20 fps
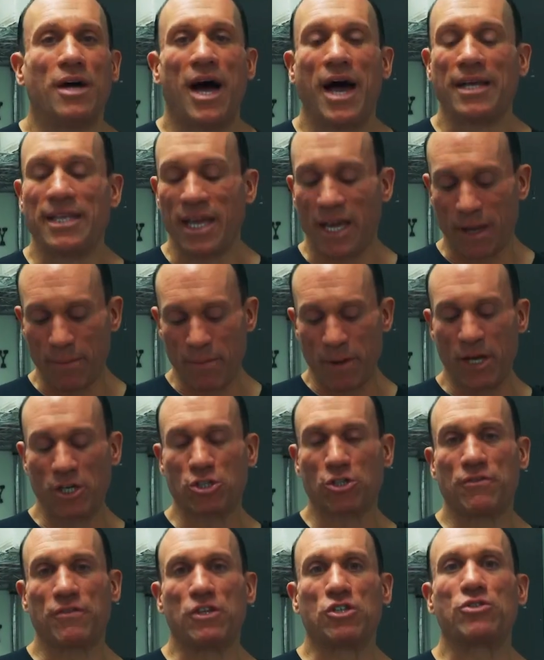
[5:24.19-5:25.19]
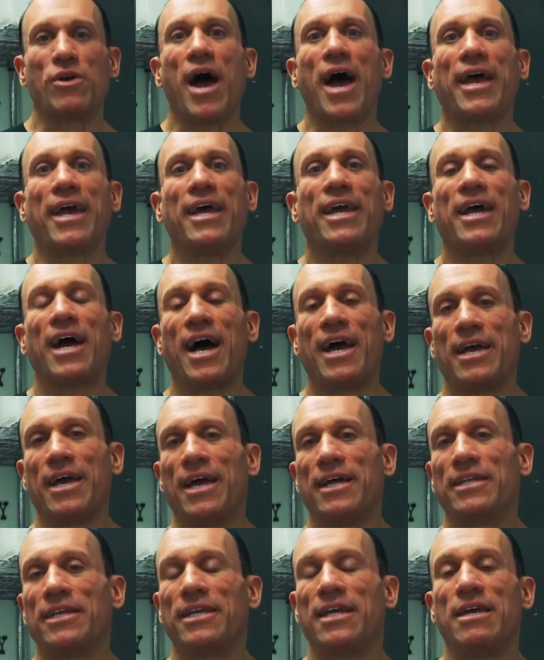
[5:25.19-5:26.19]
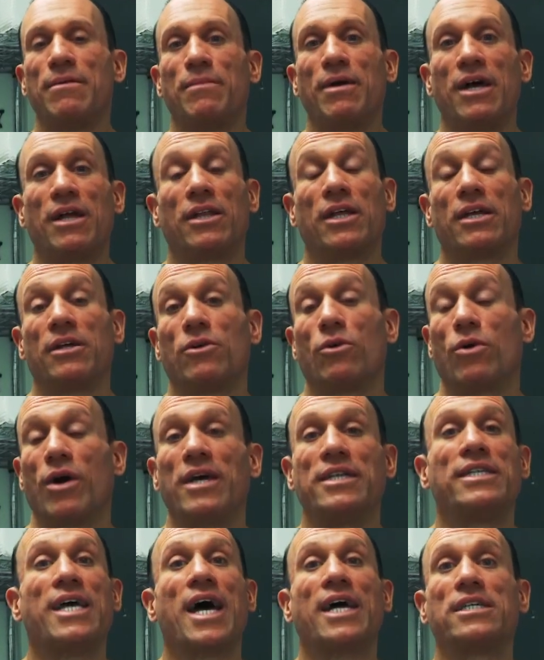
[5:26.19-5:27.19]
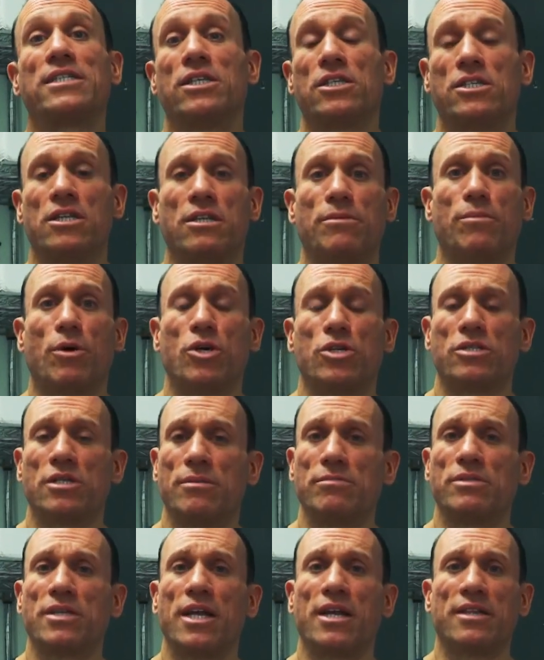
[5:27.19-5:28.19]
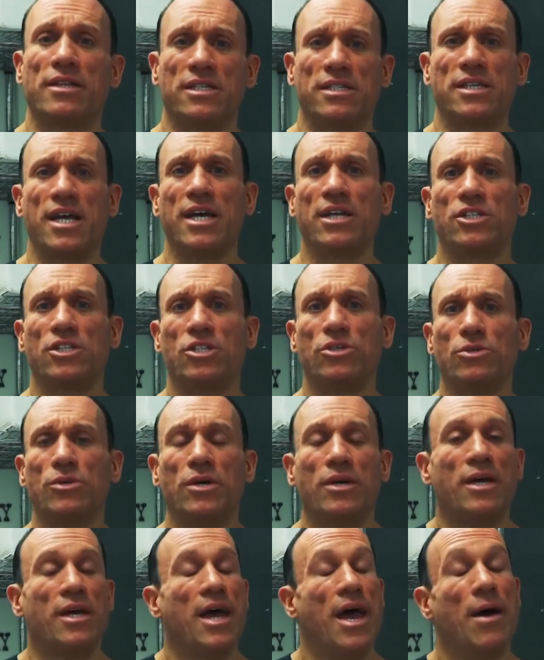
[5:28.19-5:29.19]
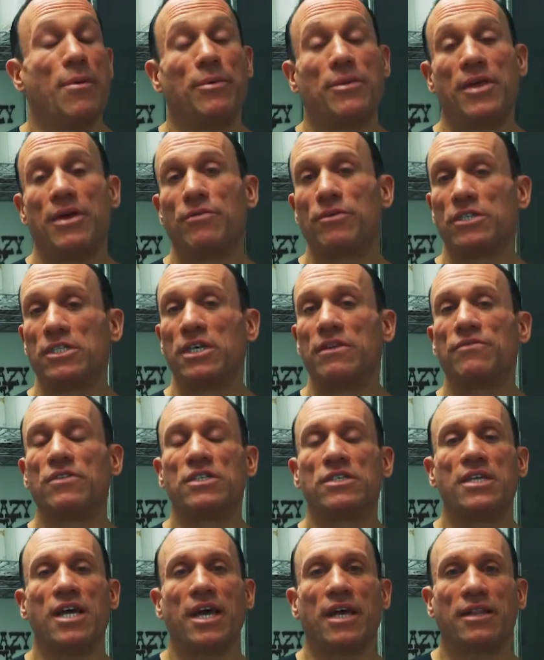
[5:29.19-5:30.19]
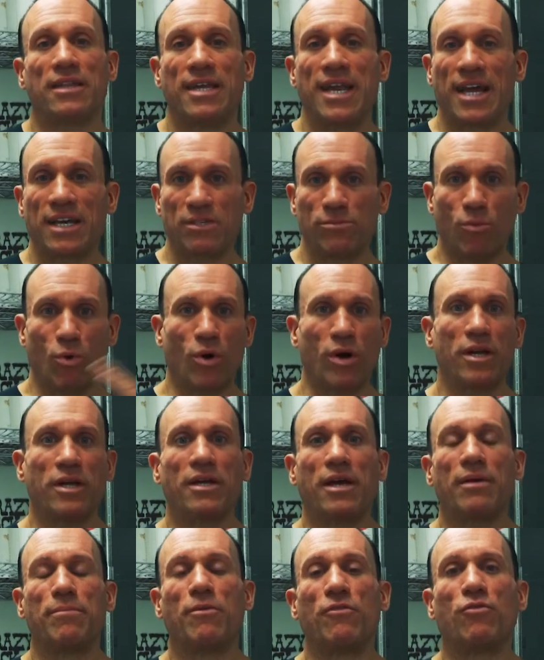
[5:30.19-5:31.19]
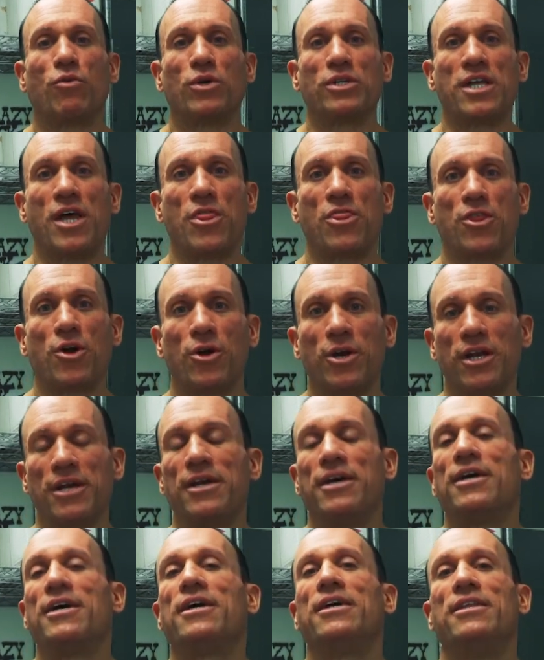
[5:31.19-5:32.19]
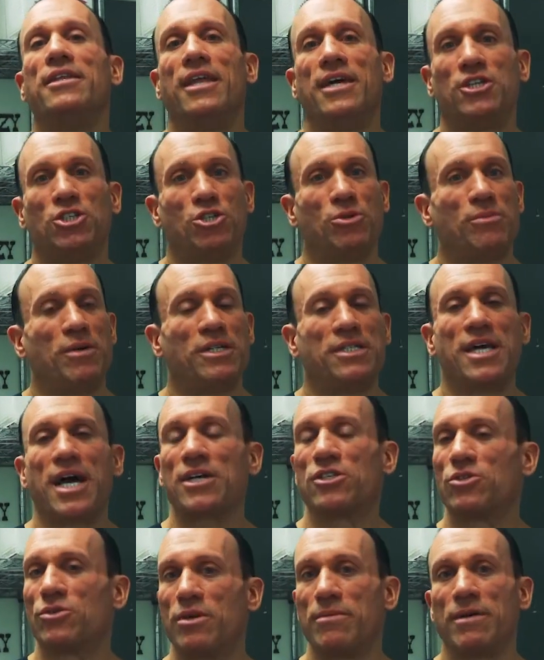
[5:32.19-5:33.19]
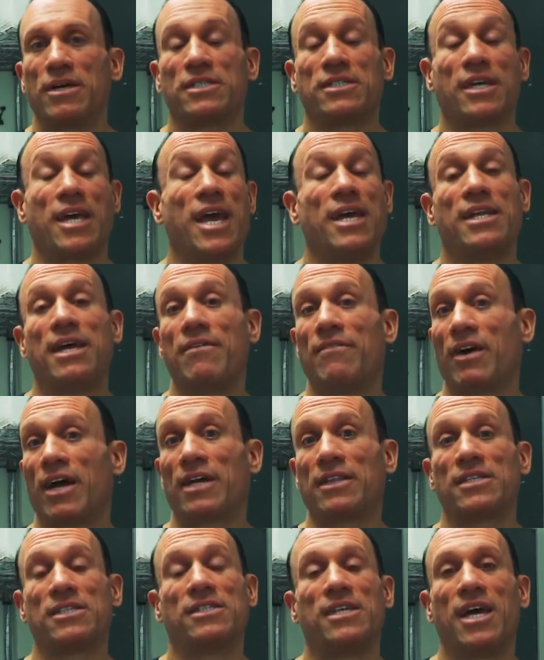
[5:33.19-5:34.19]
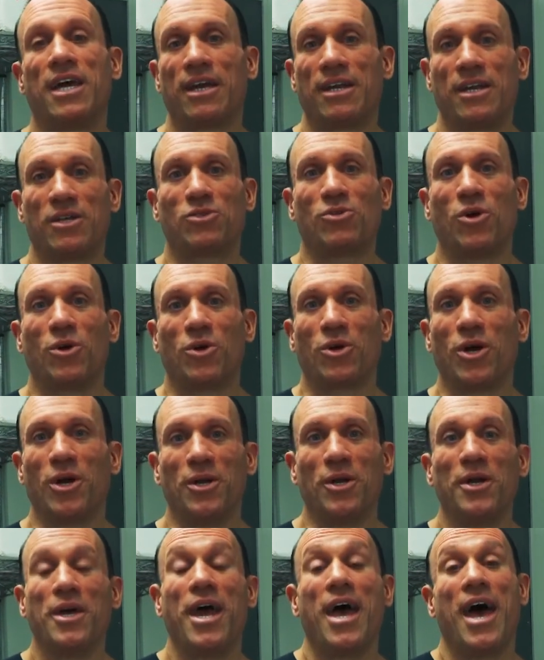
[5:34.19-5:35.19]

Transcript: I take a picture of the tracking, I email it, or I text it to the person I'm sending the snake to, and when they receive the snake the next morning before 10:30, they shoot me a text or email saying, "Hey Dave, I got the snake," and it's all good.